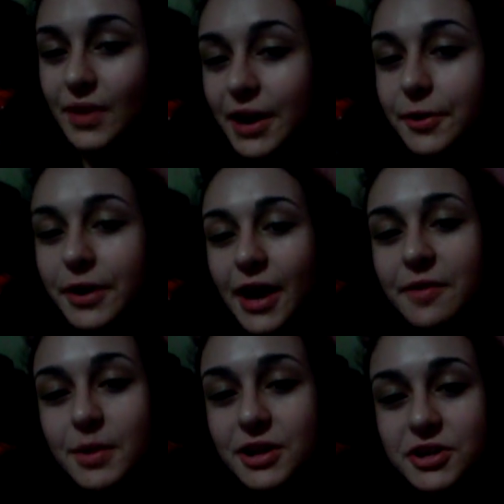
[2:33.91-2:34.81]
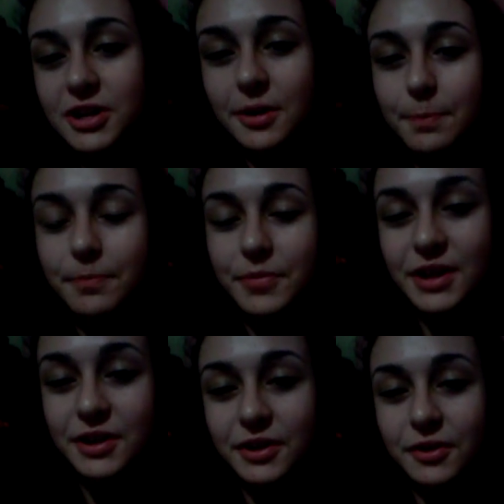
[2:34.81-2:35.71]
I don't have much of an
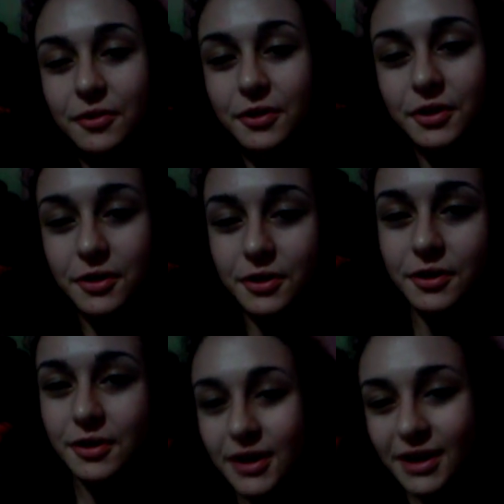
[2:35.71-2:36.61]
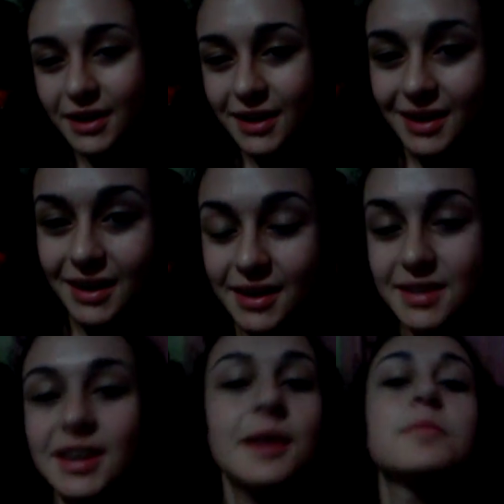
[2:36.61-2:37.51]
opinion on her,
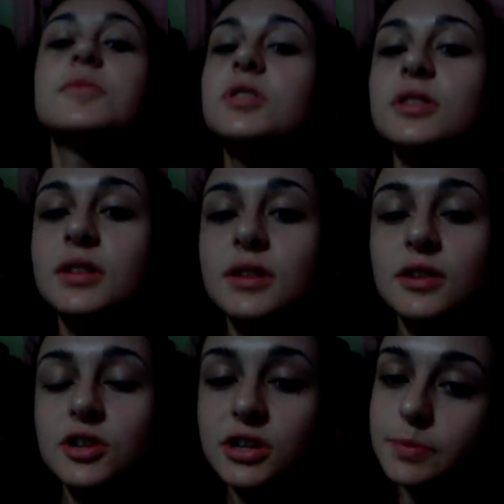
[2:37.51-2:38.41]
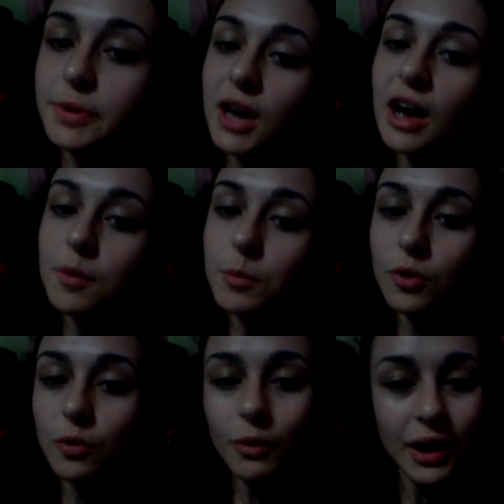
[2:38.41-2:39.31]
except she's become
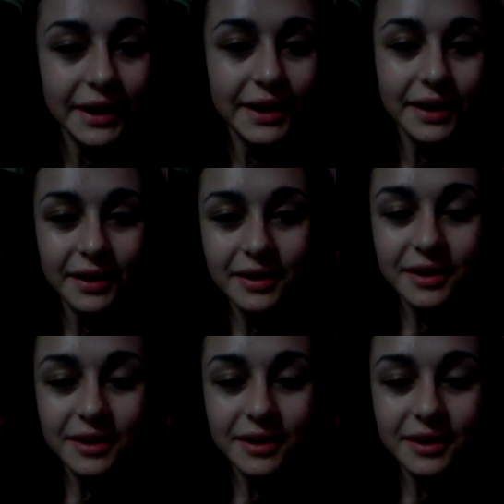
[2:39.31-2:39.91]
more whiny.